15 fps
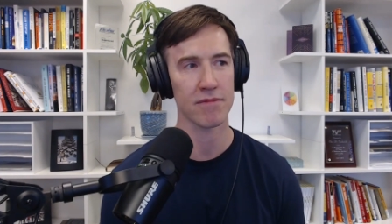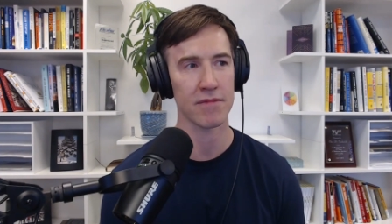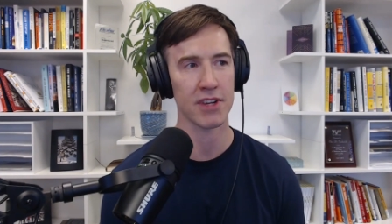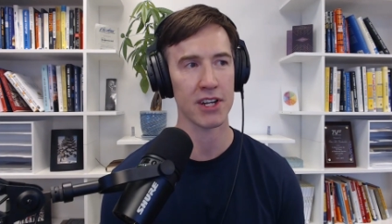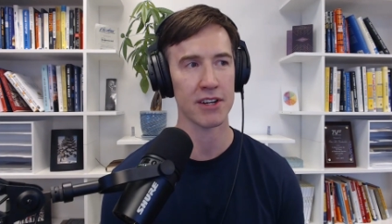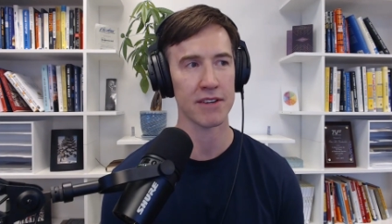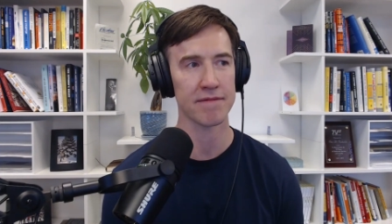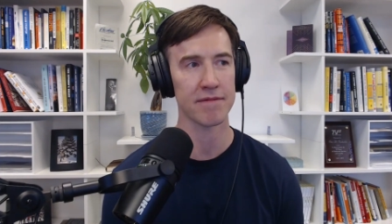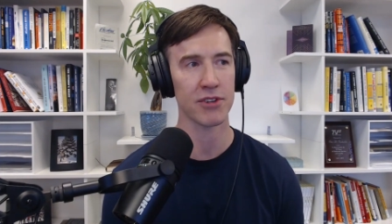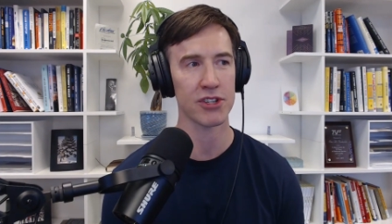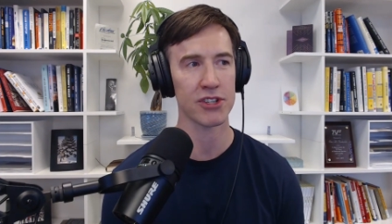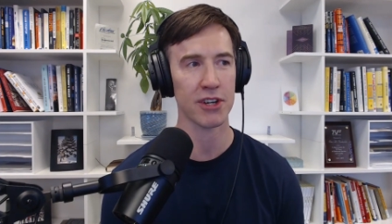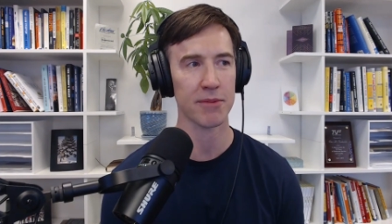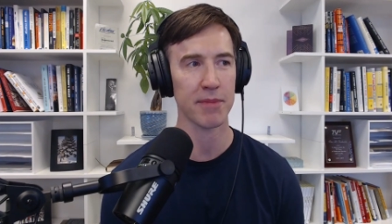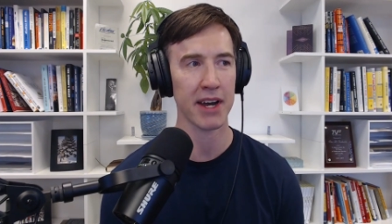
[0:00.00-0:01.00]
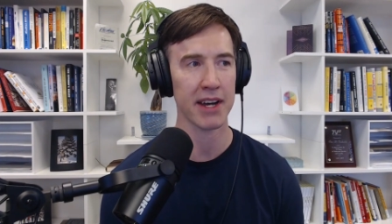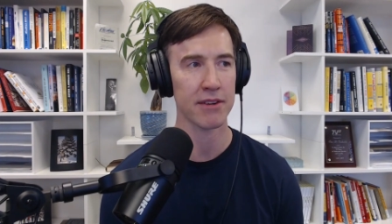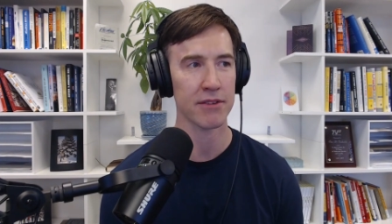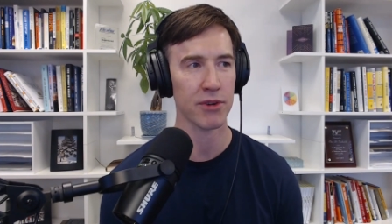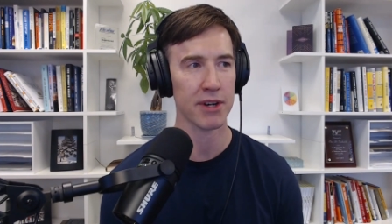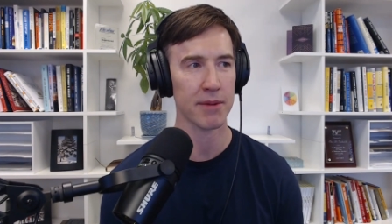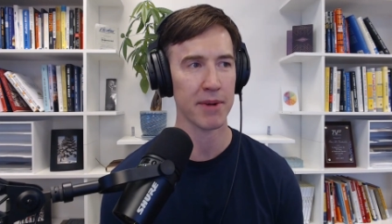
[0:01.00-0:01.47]
you took
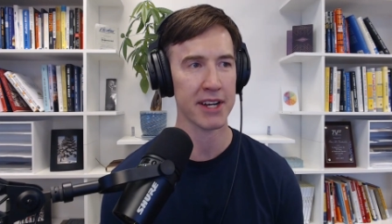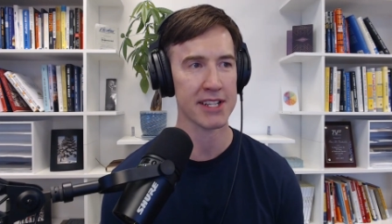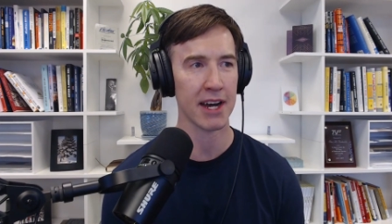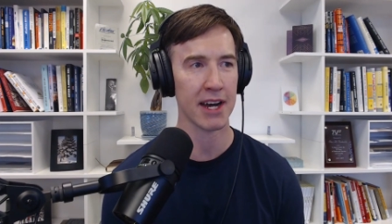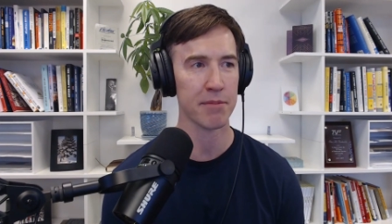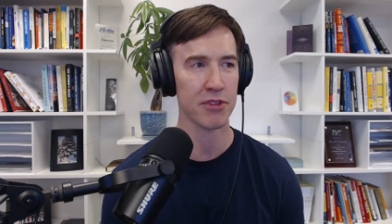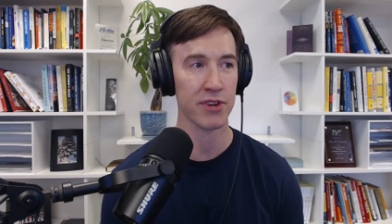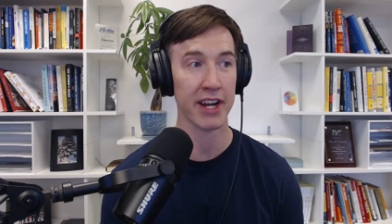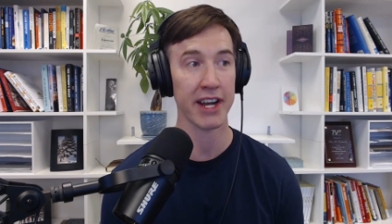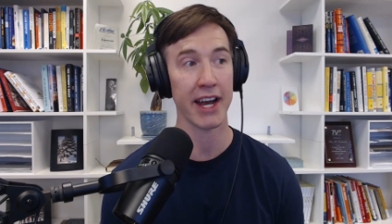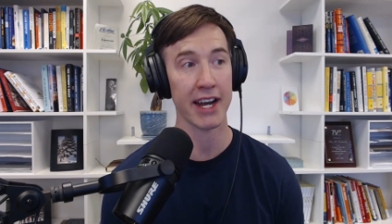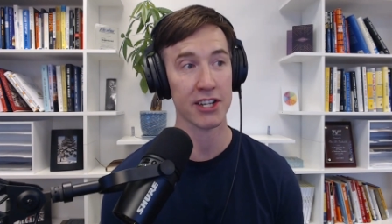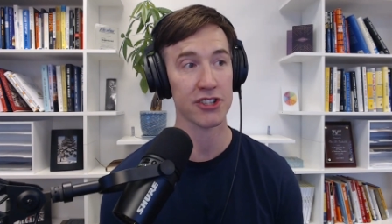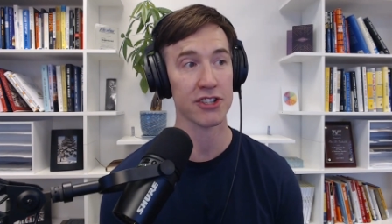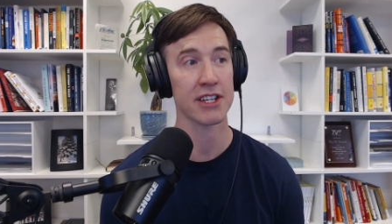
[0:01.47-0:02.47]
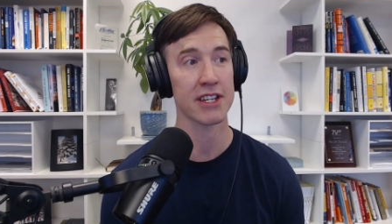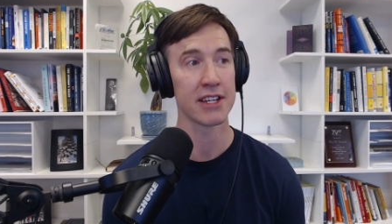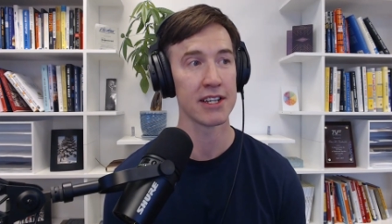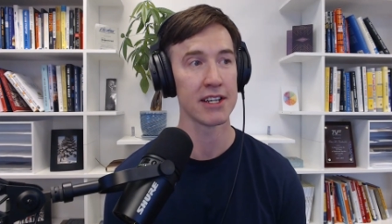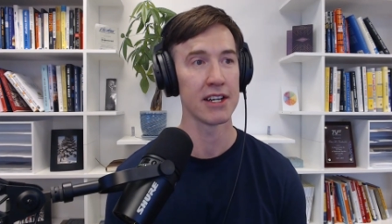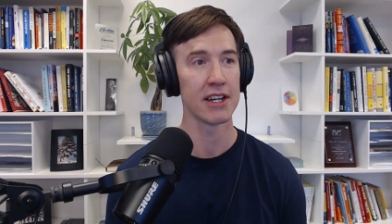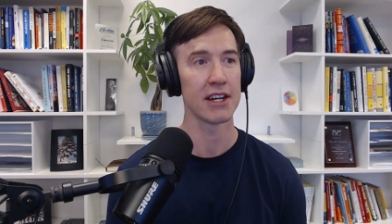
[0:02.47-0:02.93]
one of my top three actually.
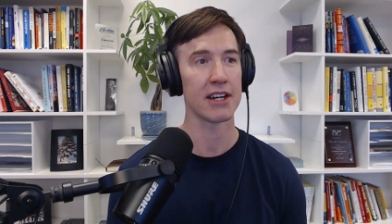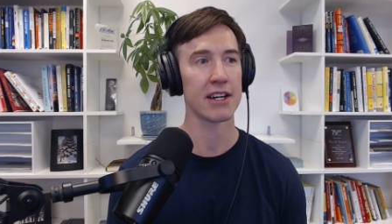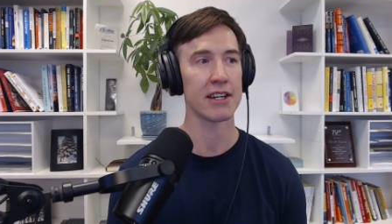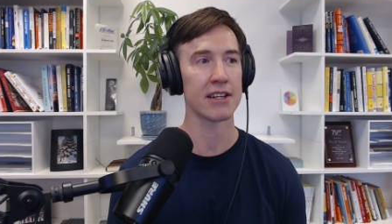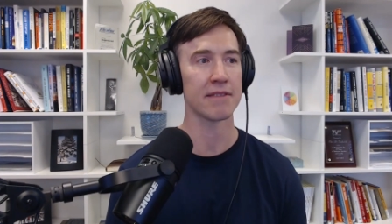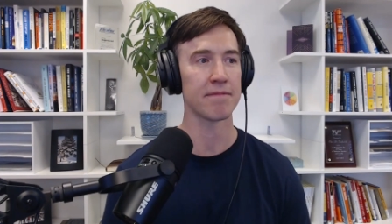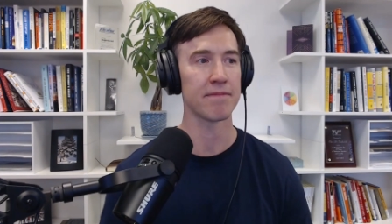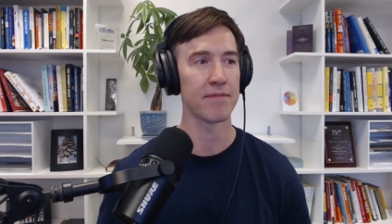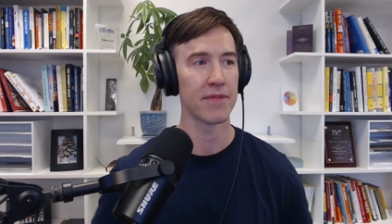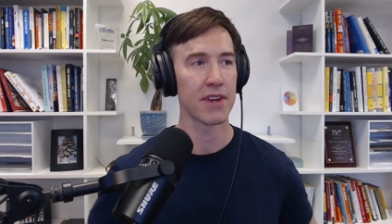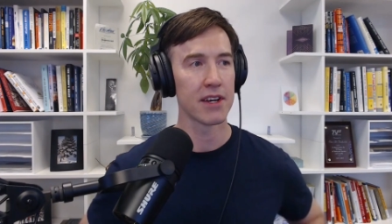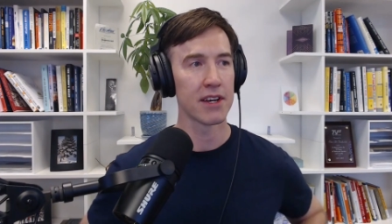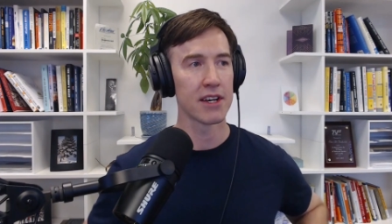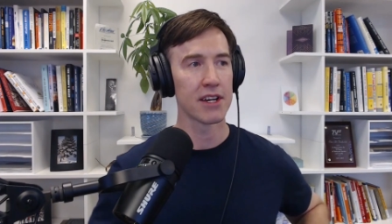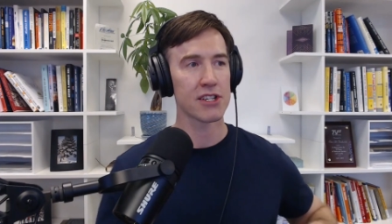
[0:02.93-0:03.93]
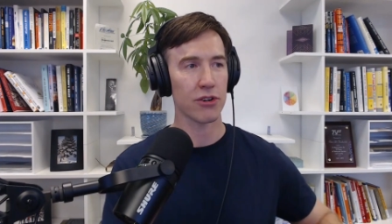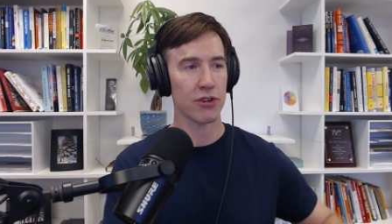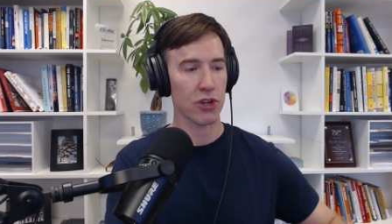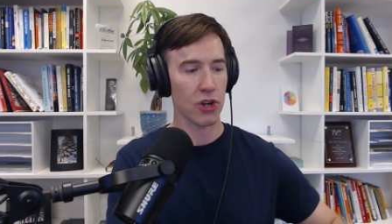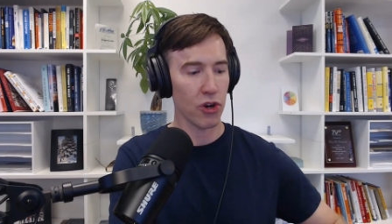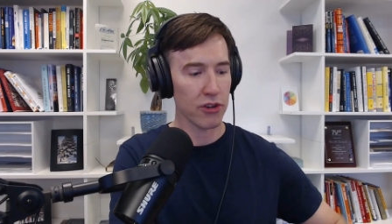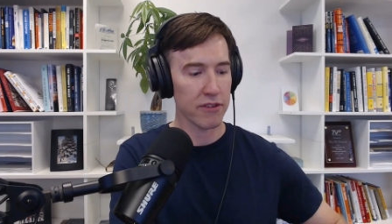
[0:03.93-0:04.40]
Um, so
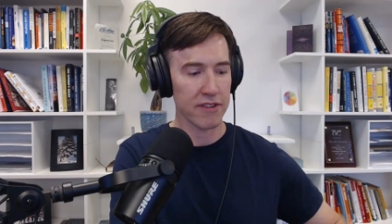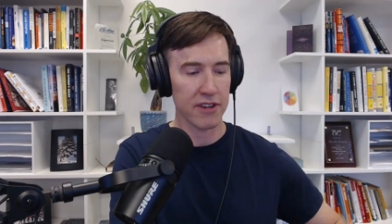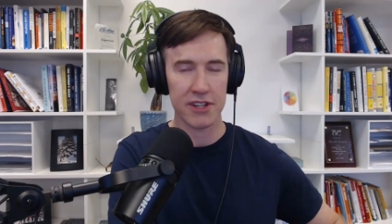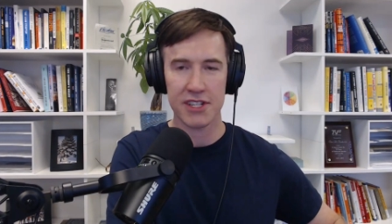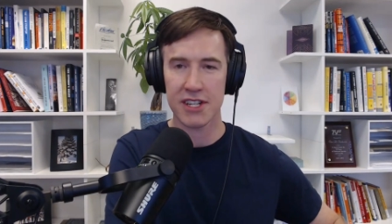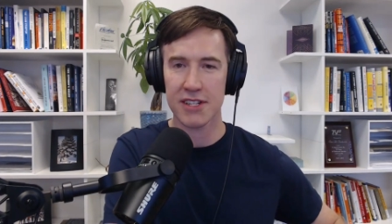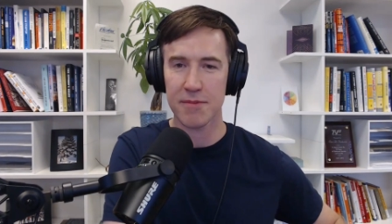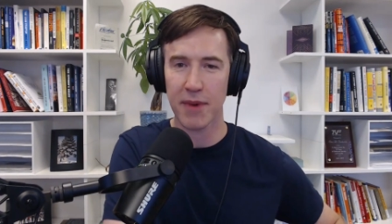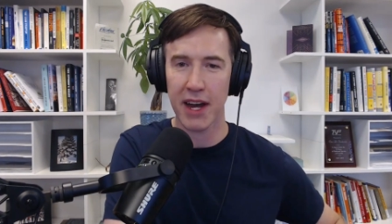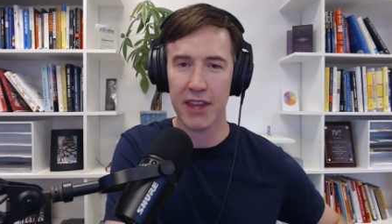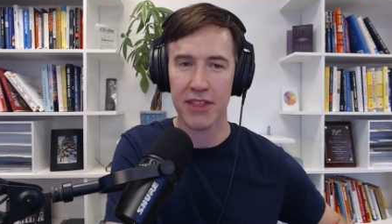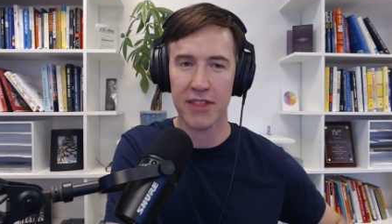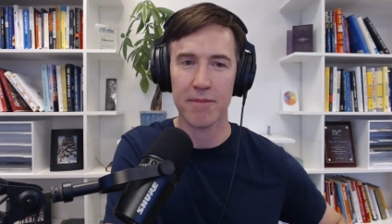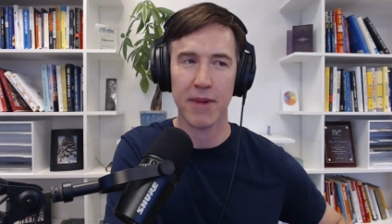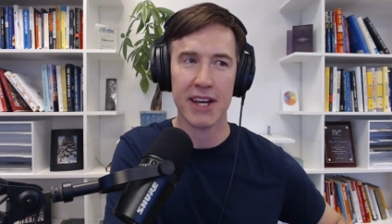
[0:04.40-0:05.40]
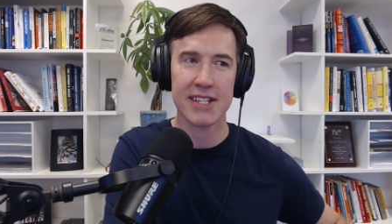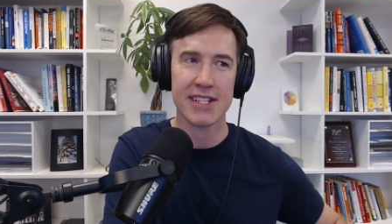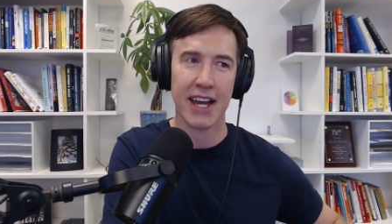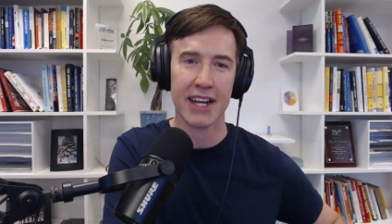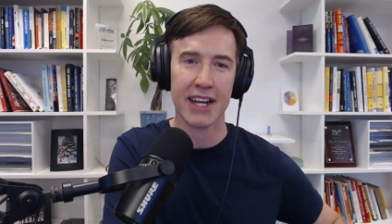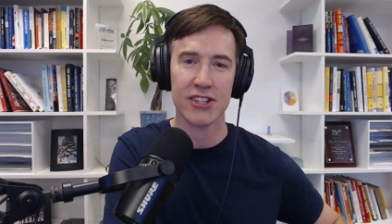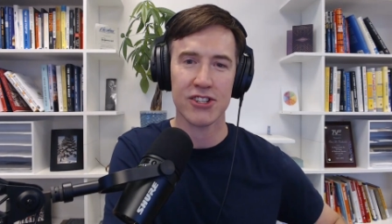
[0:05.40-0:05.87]
Culver's is my
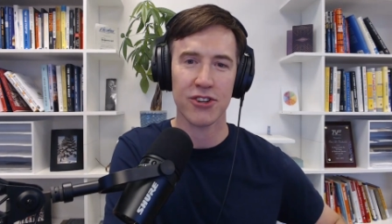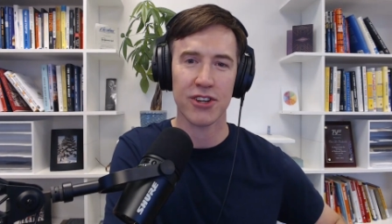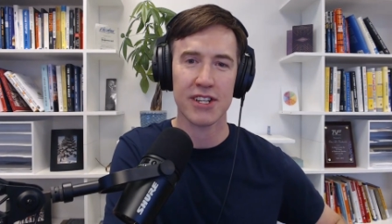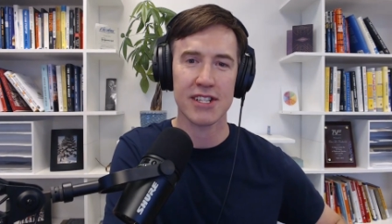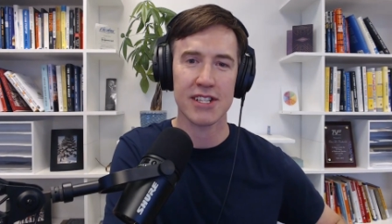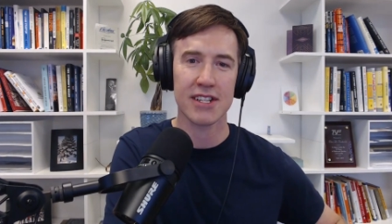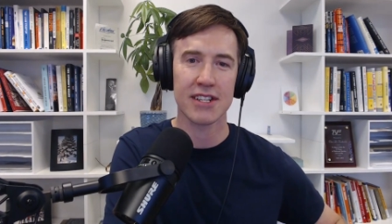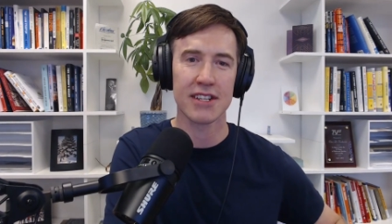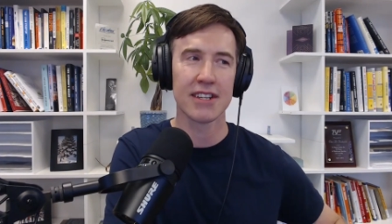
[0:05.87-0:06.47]
second choice.